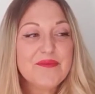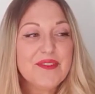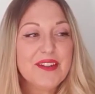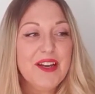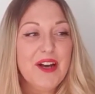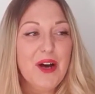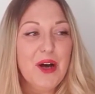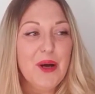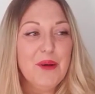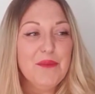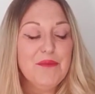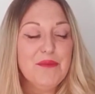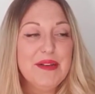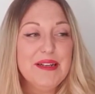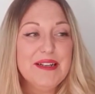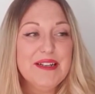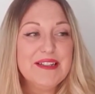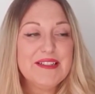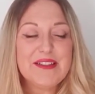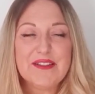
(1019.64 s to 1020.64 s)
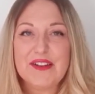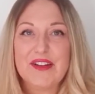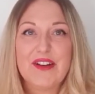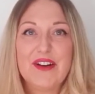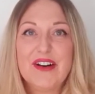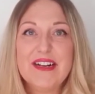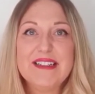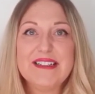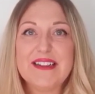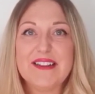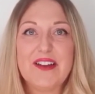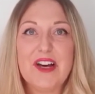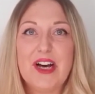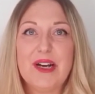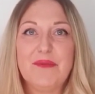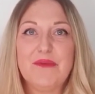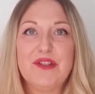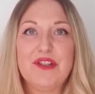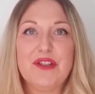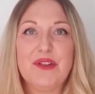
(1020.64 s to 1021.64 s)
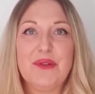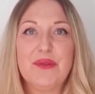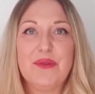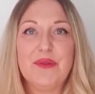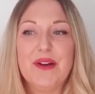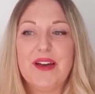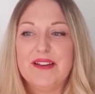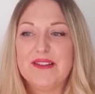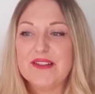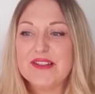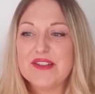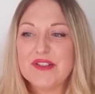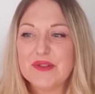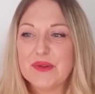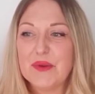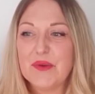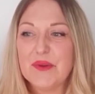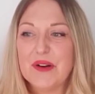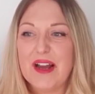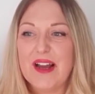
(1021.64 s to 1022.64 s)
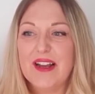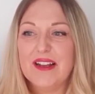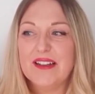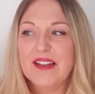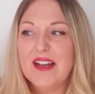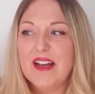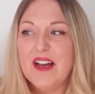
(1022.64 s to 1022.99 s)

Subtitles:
so the guys that came to install it,